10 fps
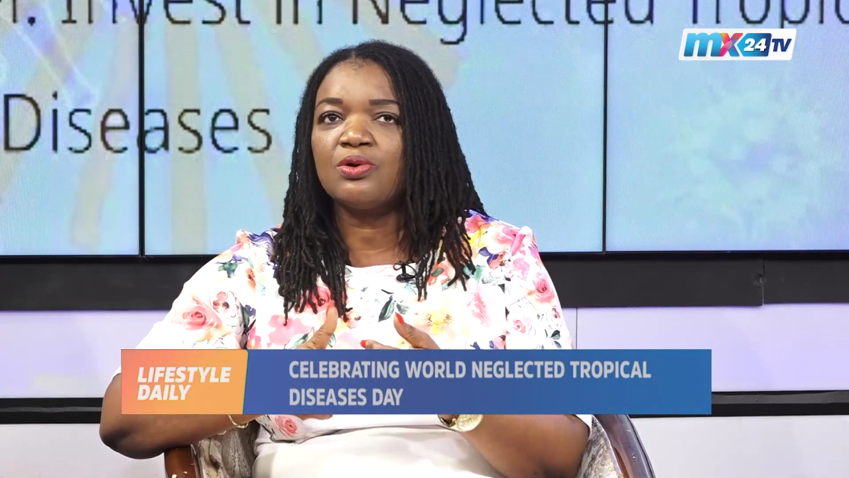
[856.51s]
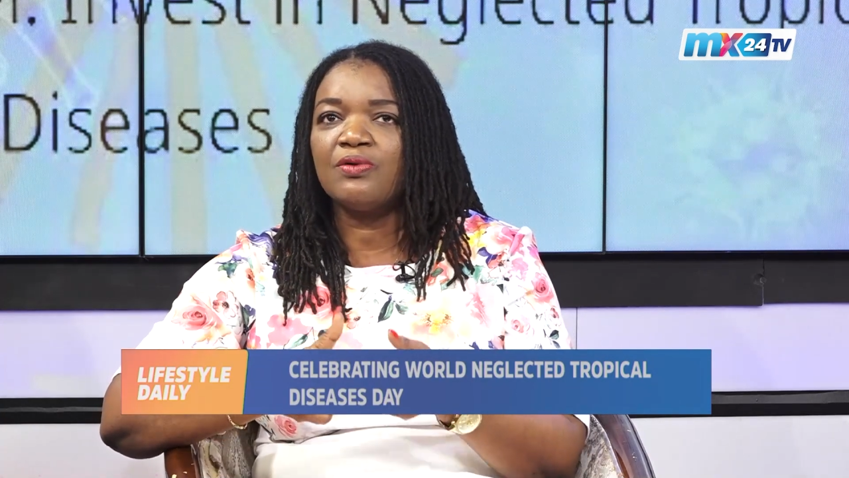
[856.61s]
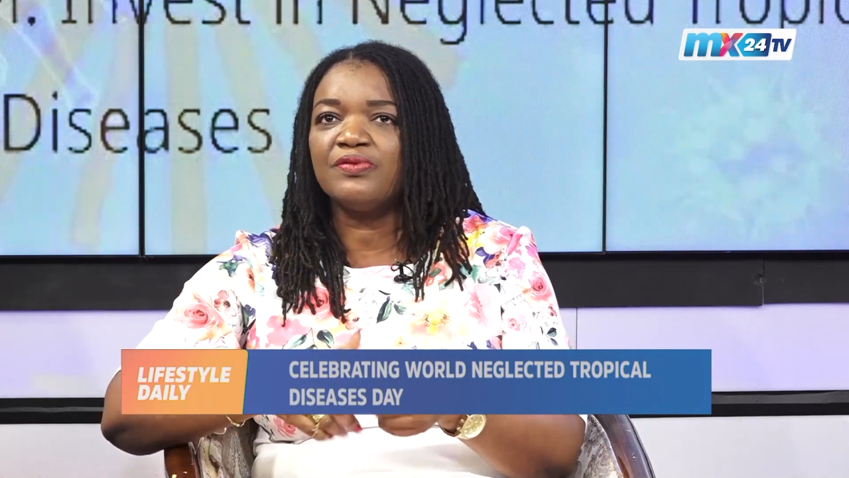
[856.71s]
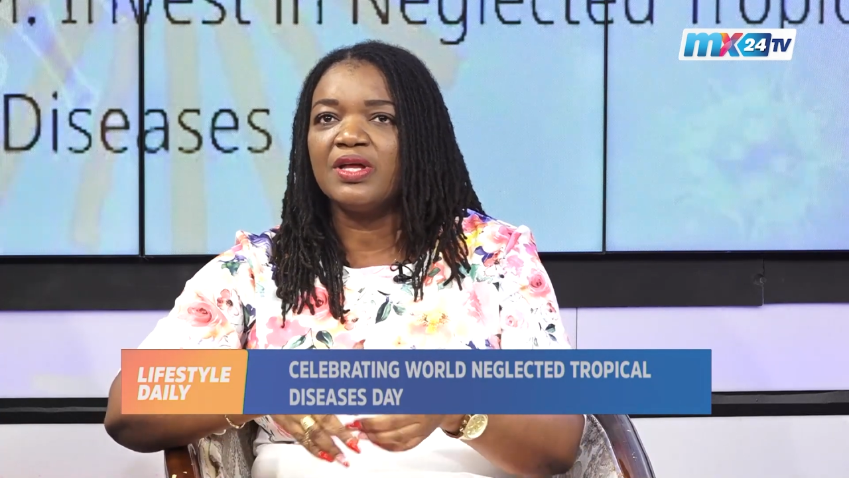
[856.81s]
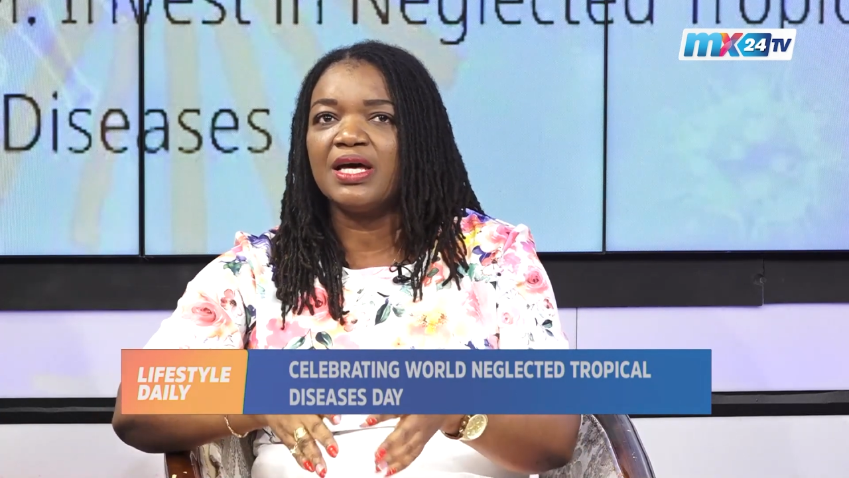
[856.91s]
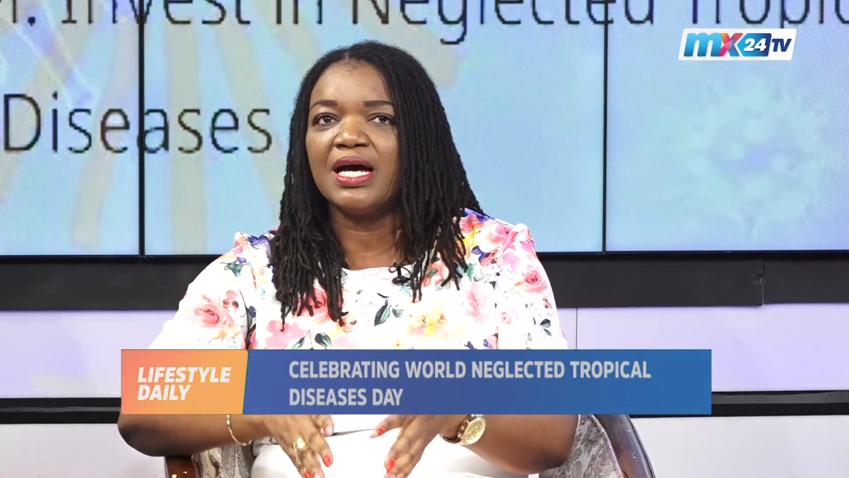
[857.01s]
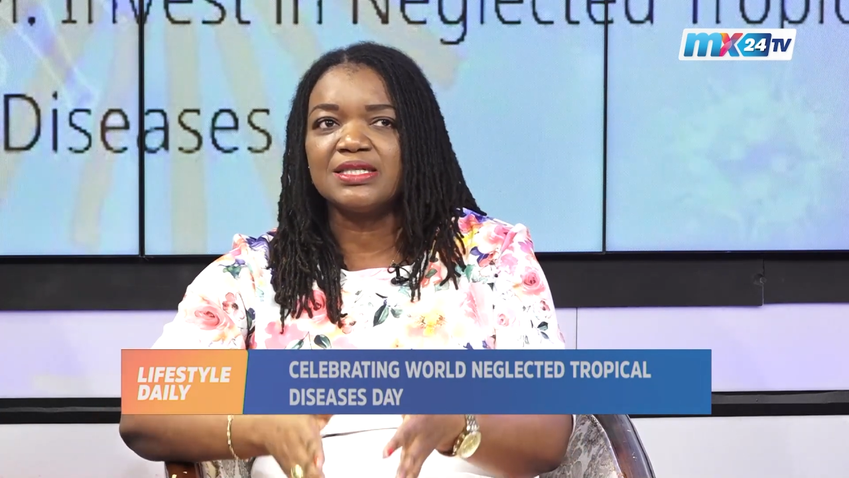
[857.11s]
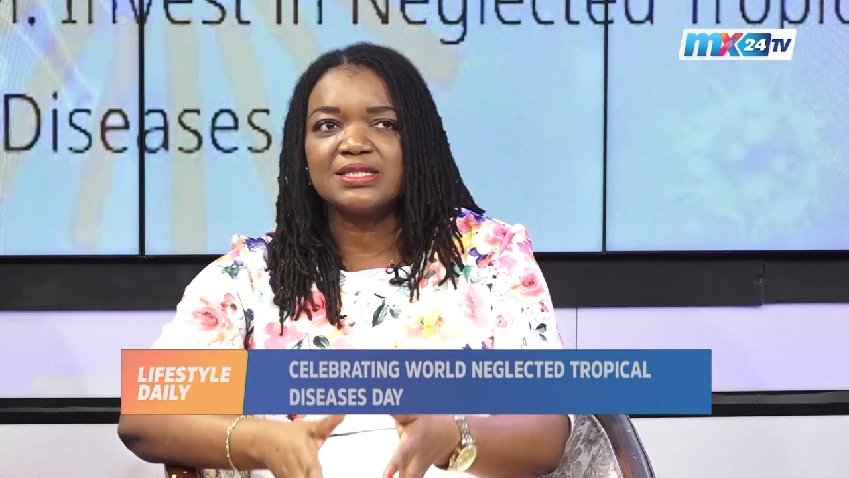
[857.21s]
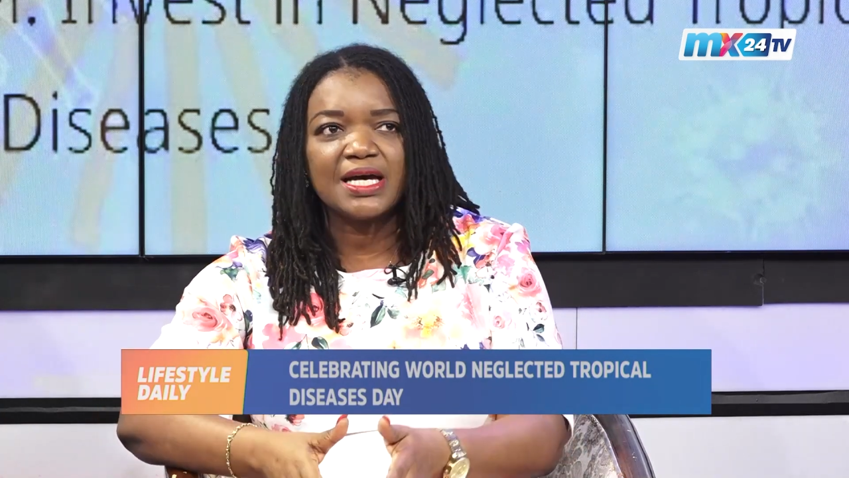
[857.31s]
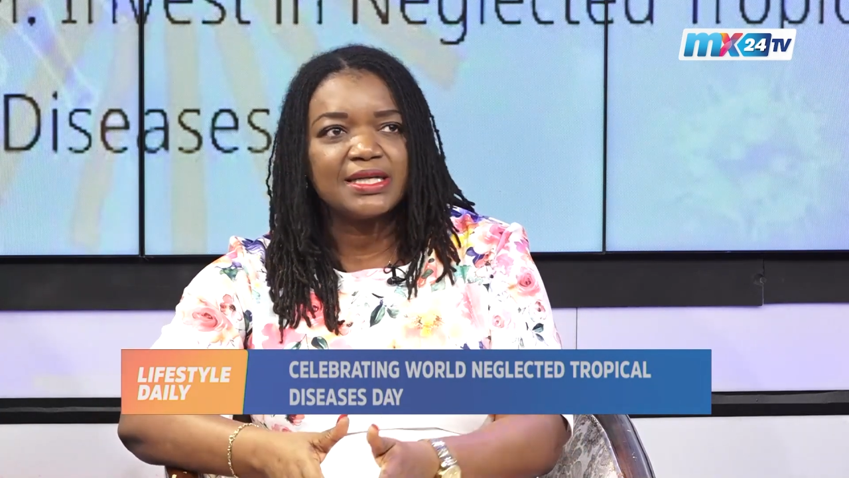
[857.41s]
of the
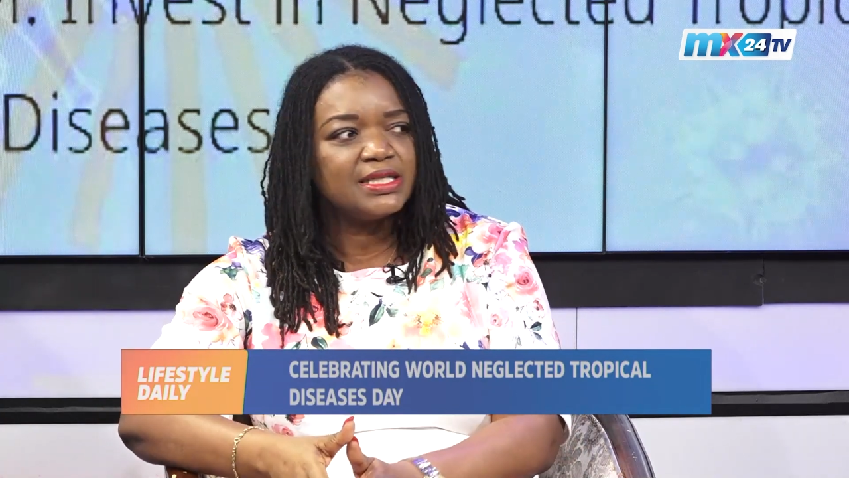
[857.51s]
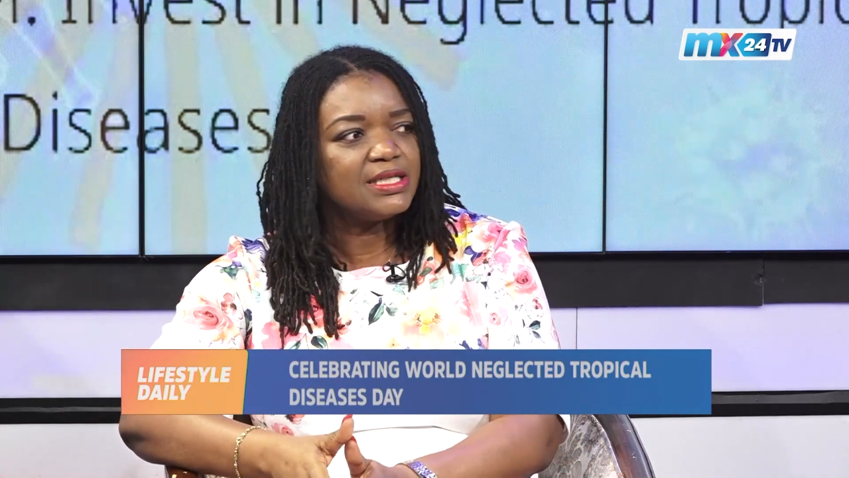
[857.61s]
unsightly